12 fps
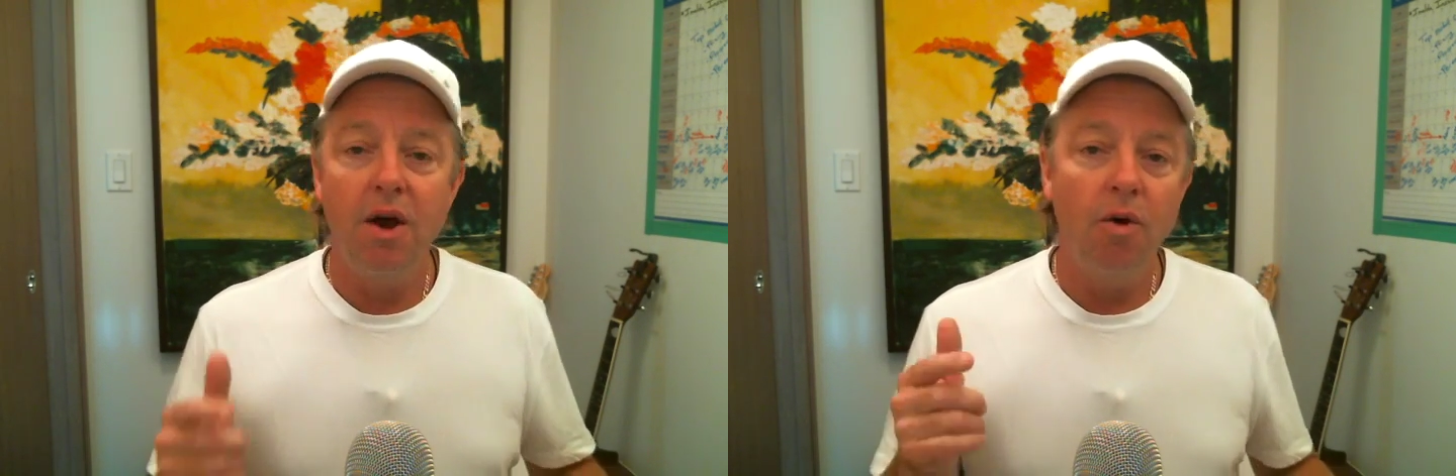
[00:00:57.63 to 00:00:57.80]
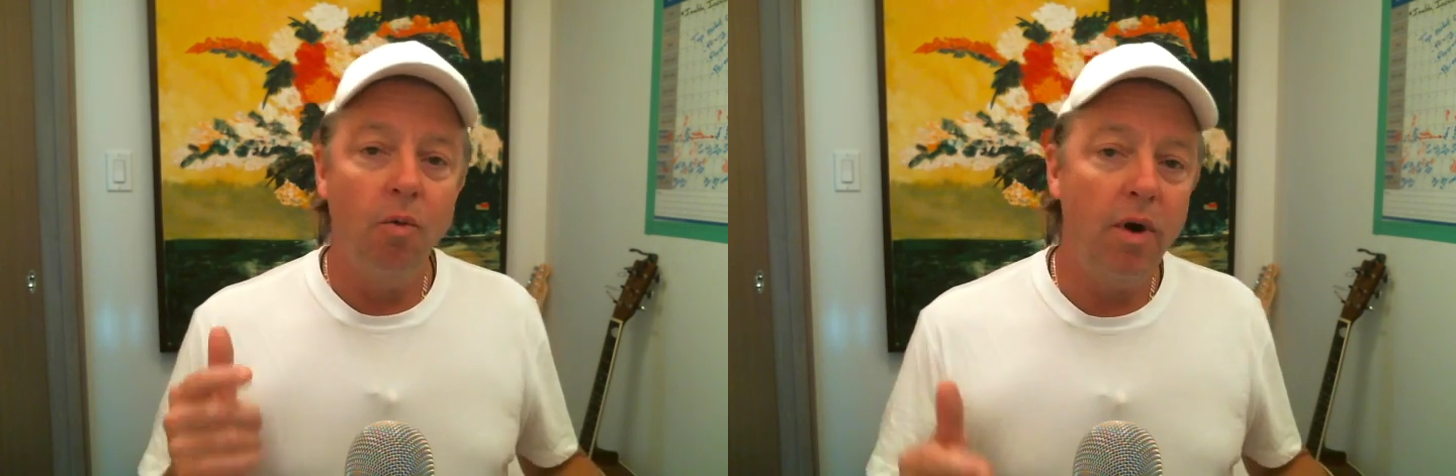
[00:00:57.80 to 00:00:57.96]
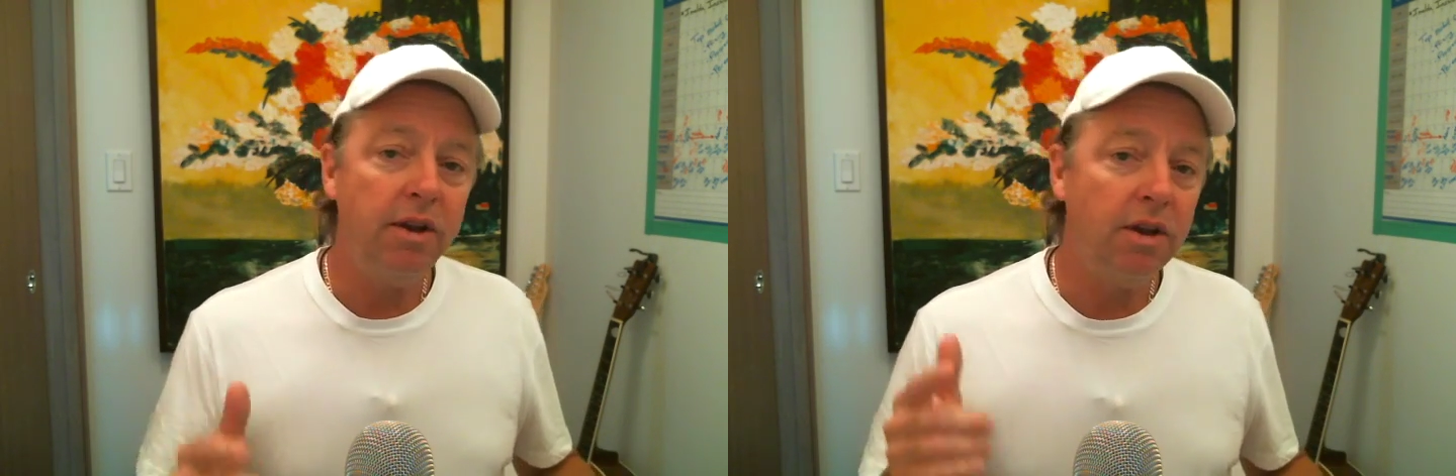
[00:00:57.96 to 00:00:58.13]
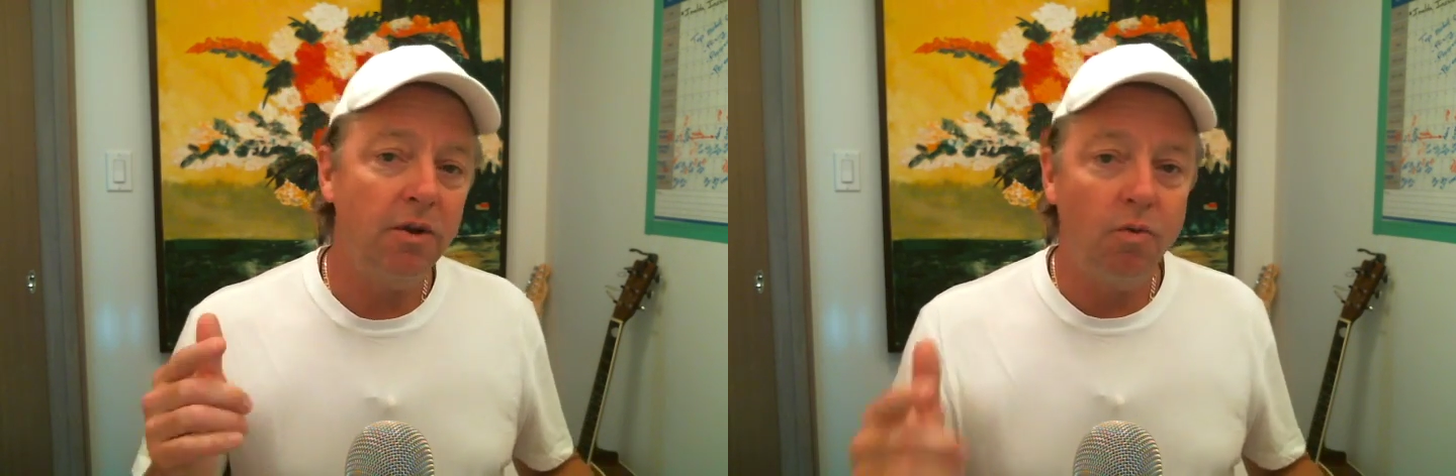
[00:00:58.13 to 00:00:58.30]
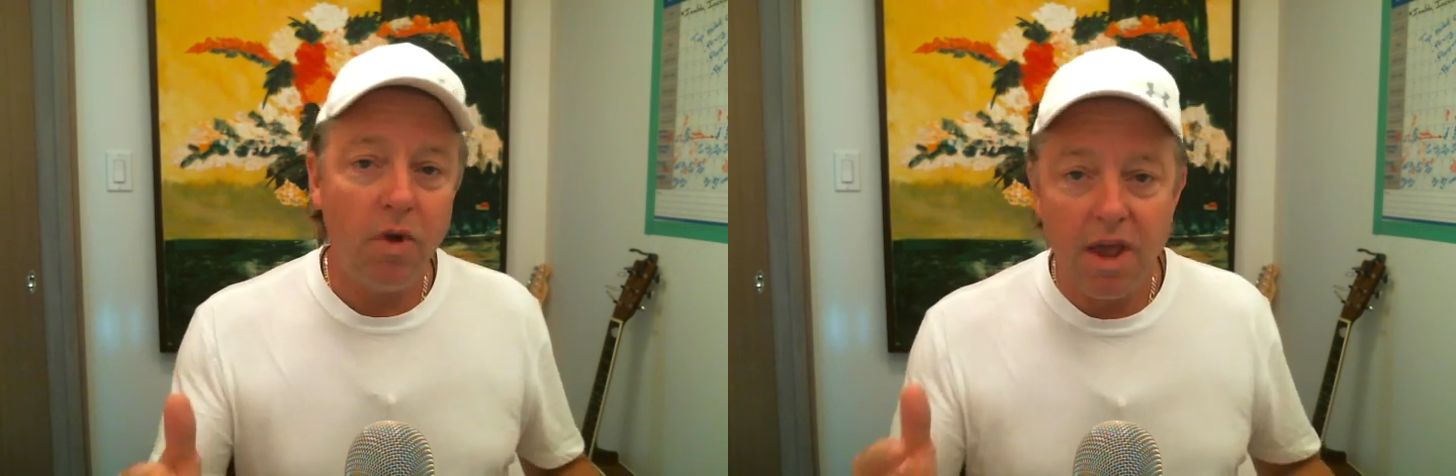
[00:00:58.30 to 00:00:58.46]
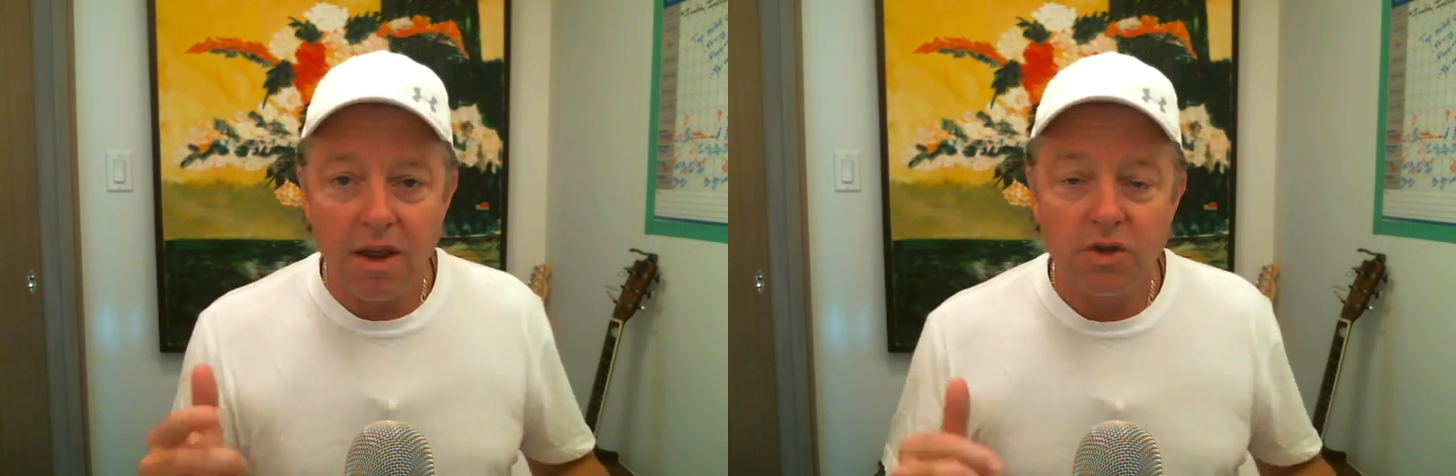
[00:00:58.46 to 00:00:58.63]
What can
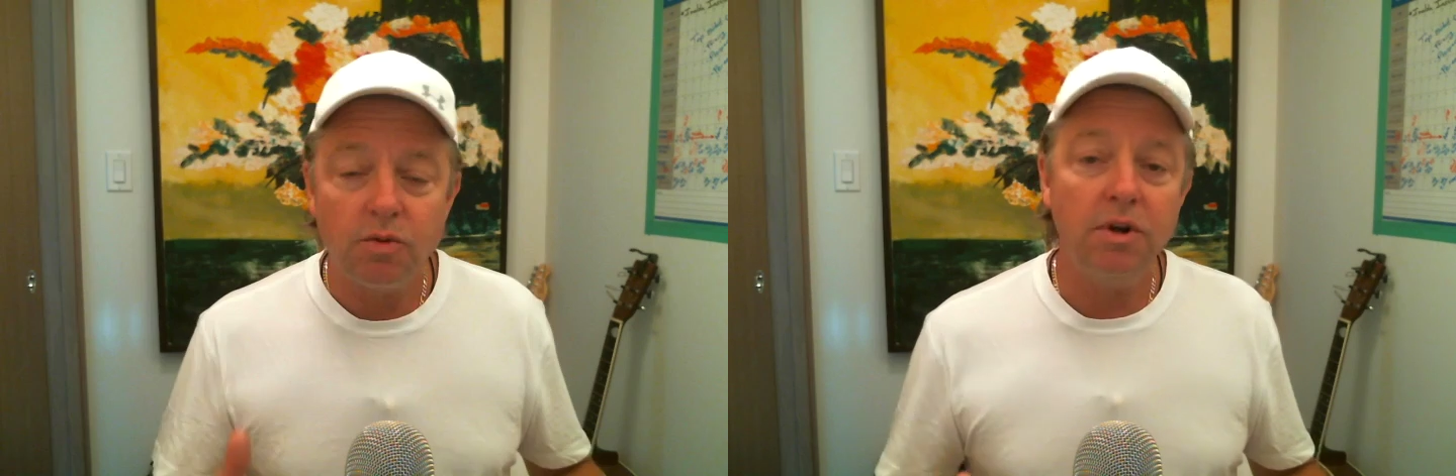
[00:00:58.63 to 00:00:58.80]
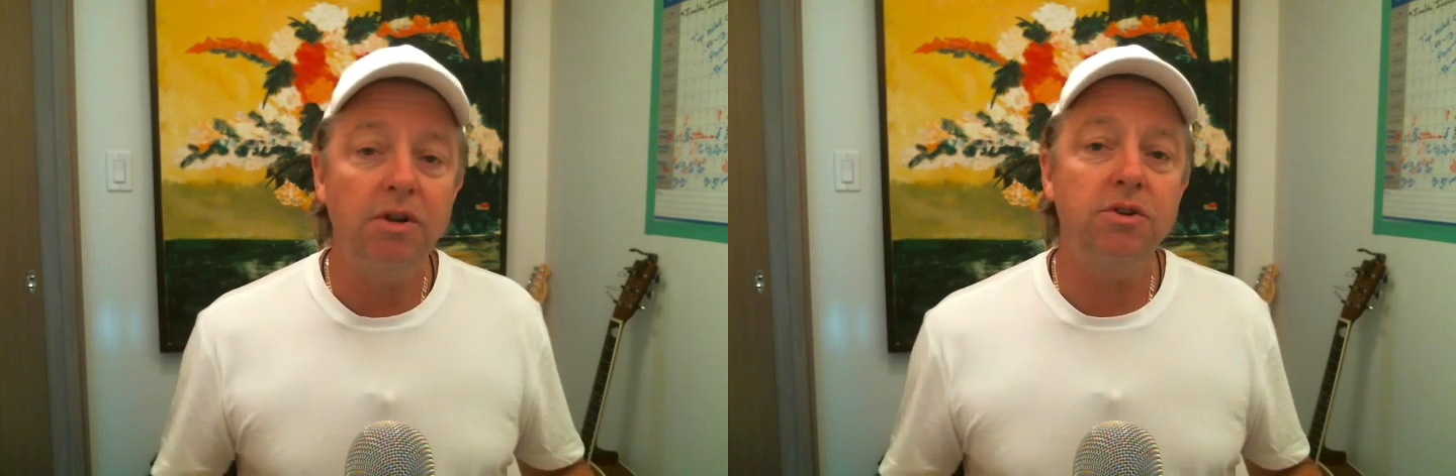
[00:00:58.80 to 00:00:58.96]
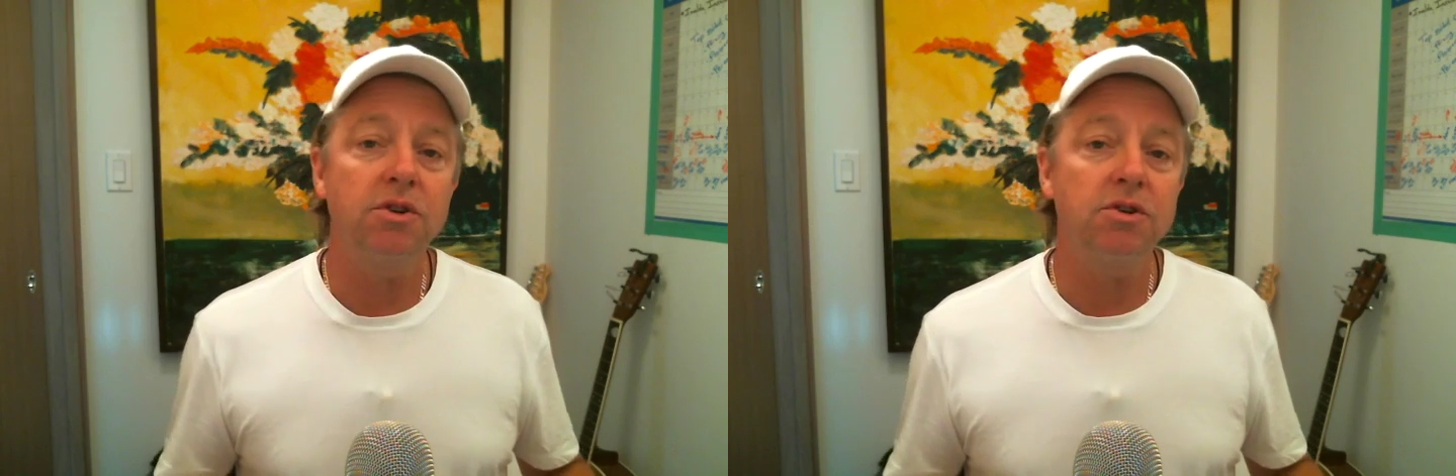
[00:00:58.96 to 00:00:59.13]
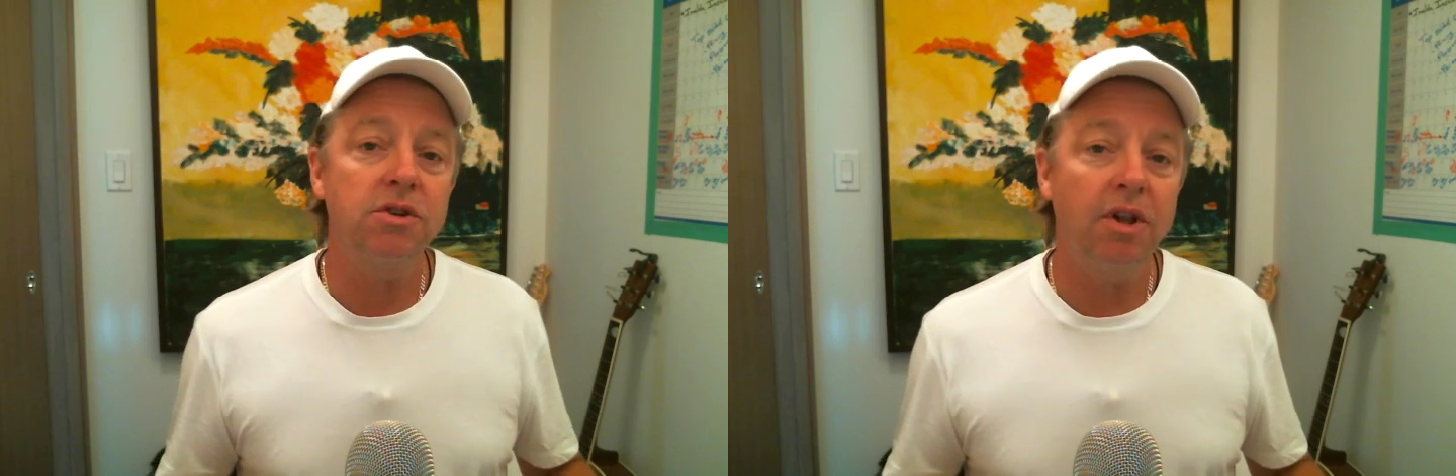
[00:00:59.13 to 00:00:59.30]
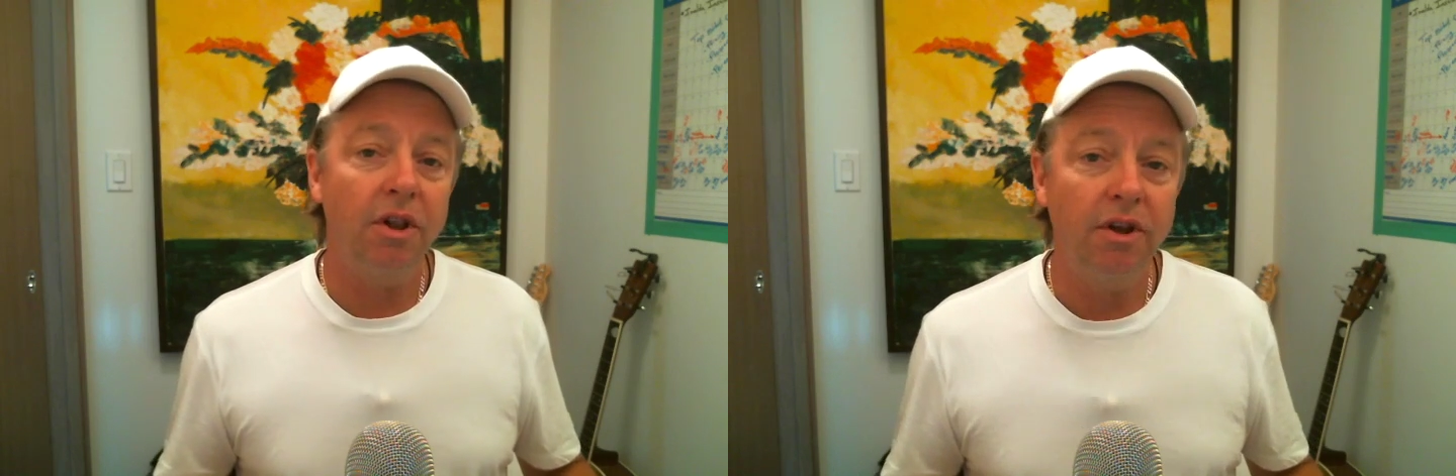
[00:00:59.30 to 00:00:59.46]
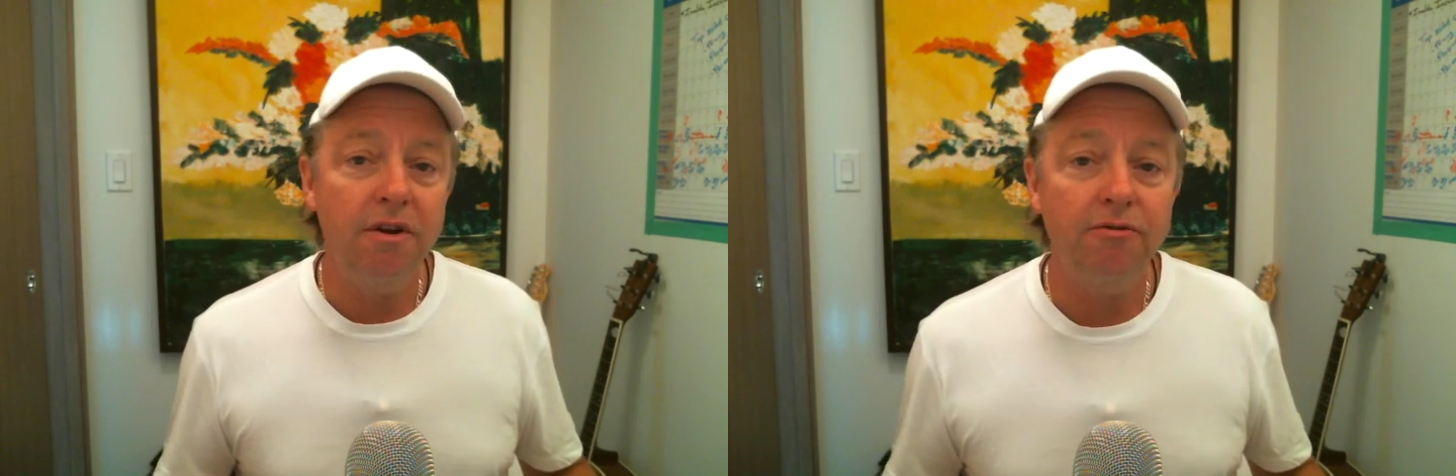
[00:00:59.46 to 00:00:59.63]
we as realtors
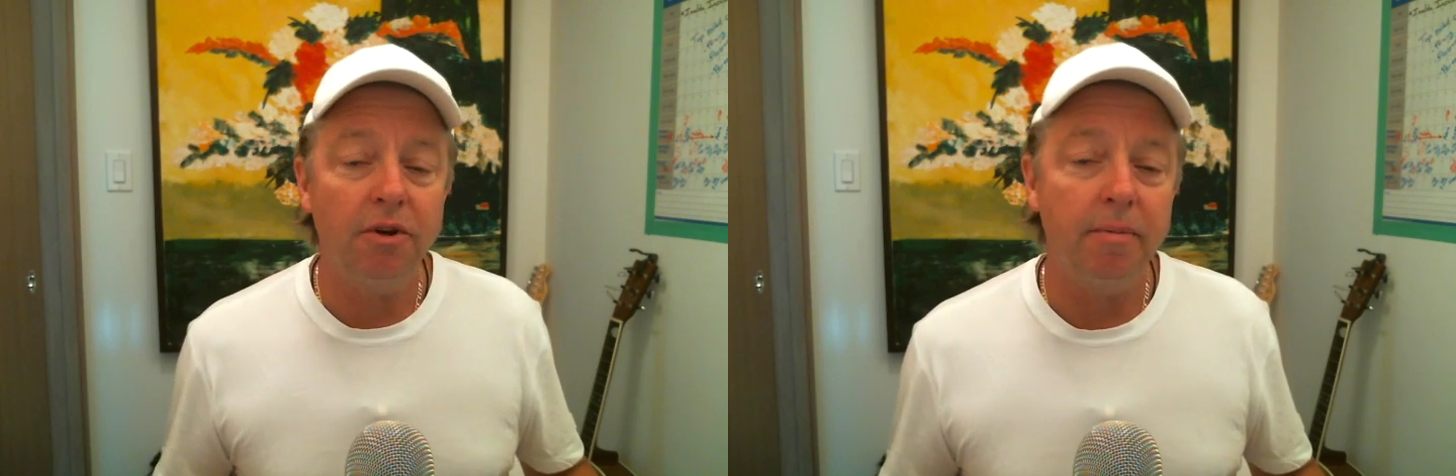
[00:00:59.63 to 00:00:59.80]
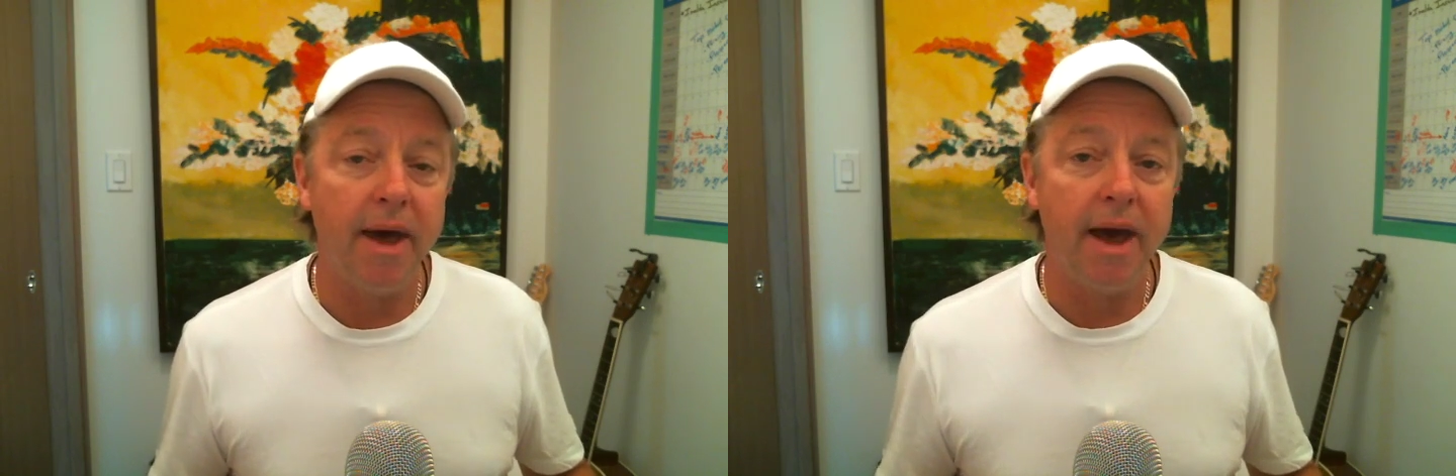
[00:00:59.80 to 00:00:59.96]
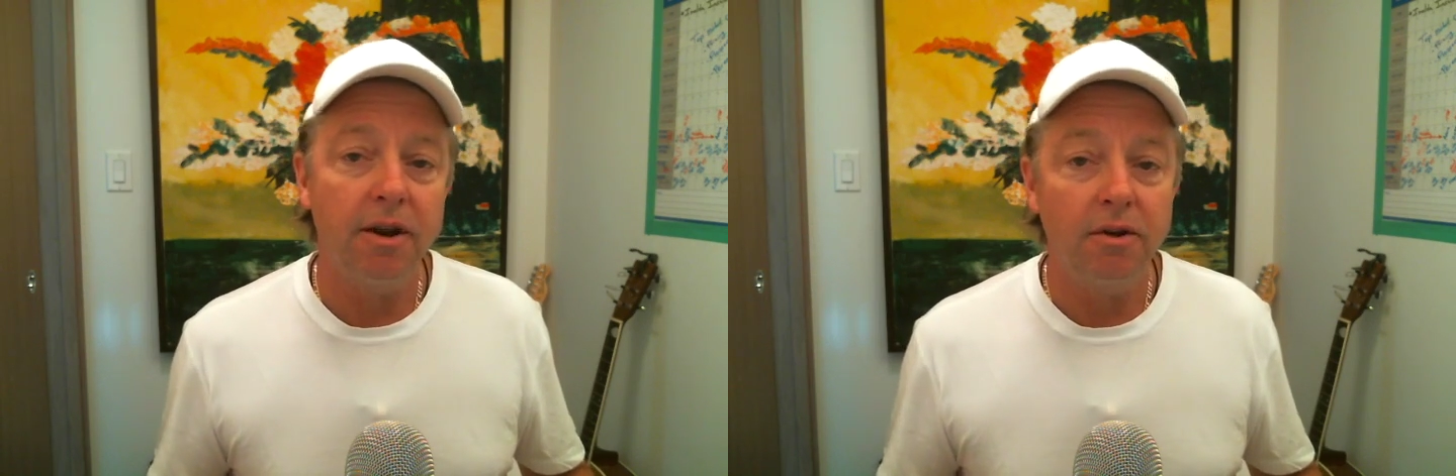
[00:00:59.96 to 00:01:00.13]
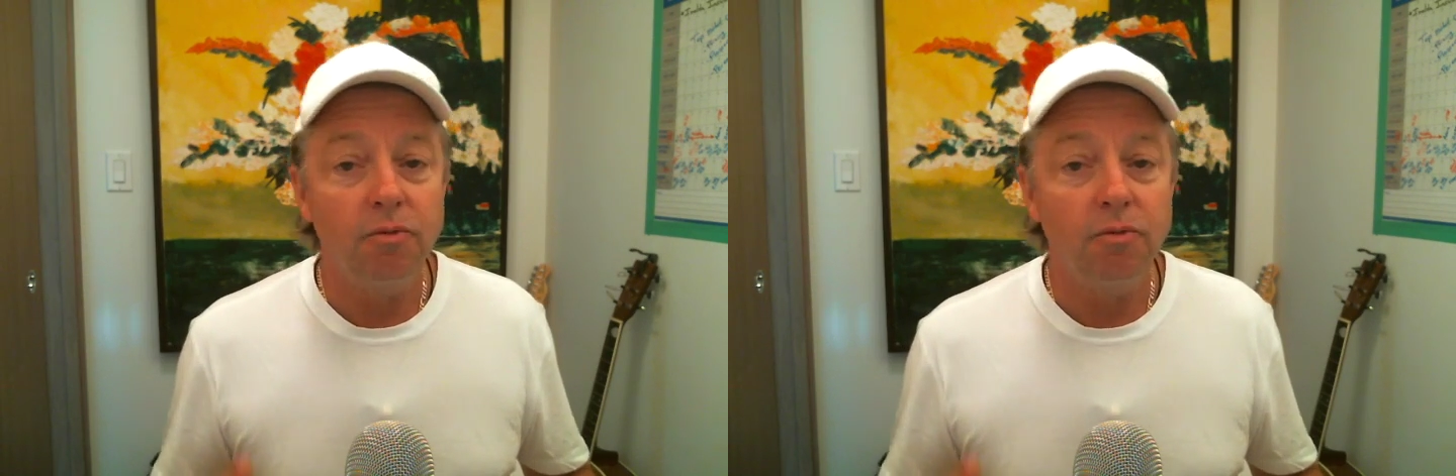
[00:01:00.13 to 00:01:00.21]
learn from that?